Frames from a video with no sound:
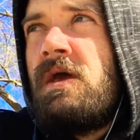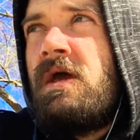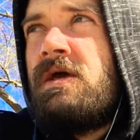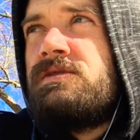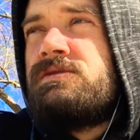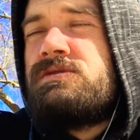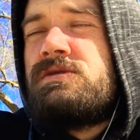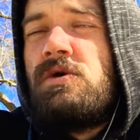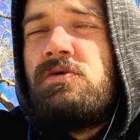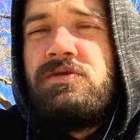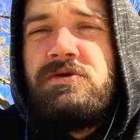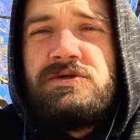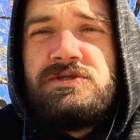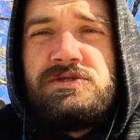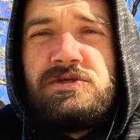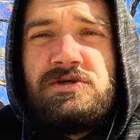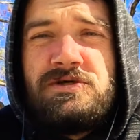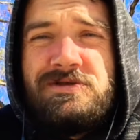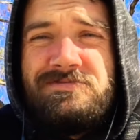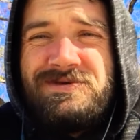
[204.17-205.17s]
And so they're
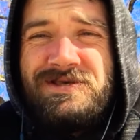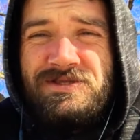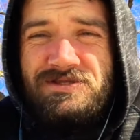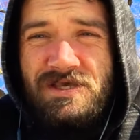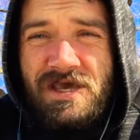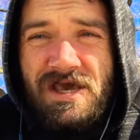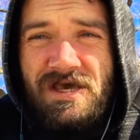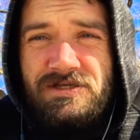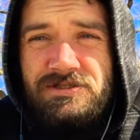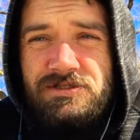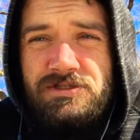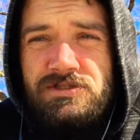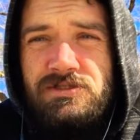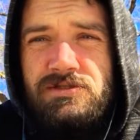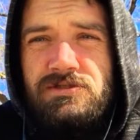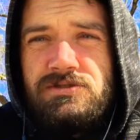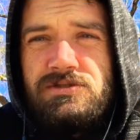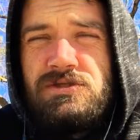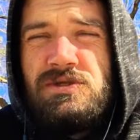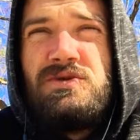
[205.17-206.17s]
still going to be attached
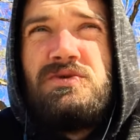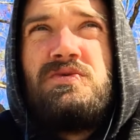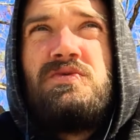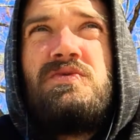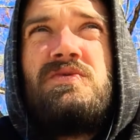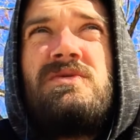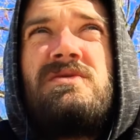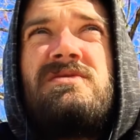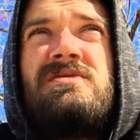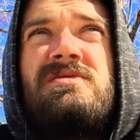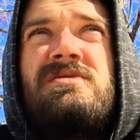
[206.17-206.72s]
to